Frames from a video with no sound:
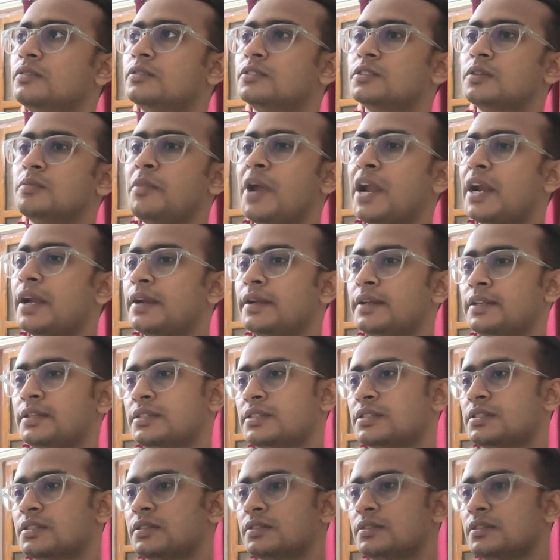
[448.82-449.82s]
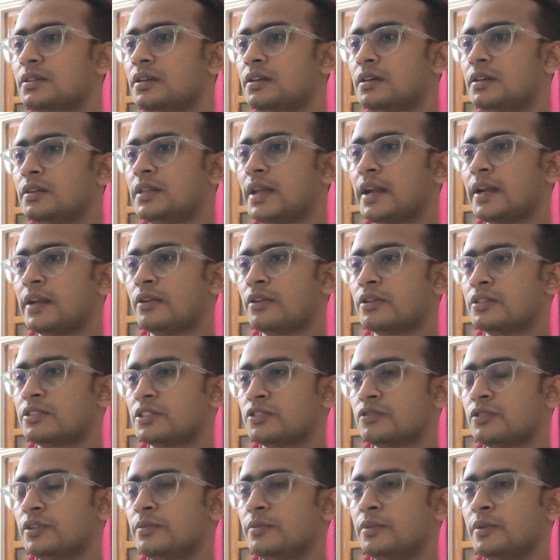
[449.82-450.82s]
some metrics that
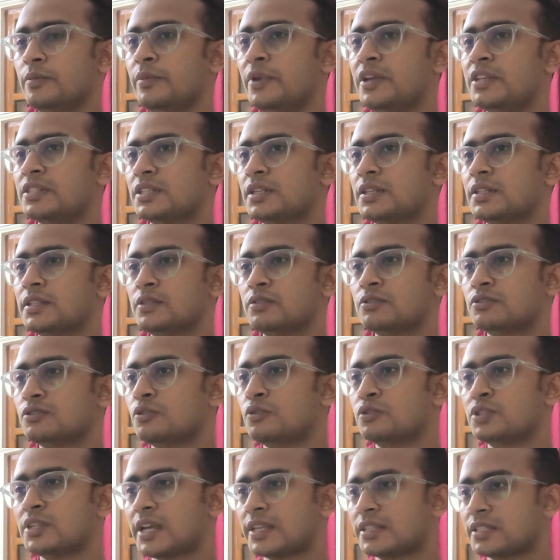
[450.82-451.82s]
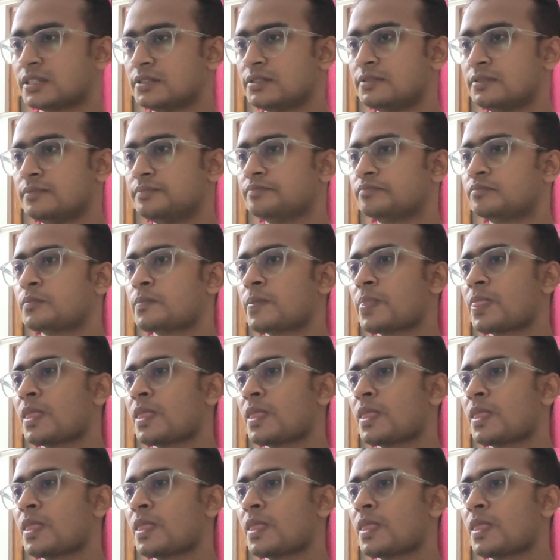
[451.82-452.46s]
actually measure those actions.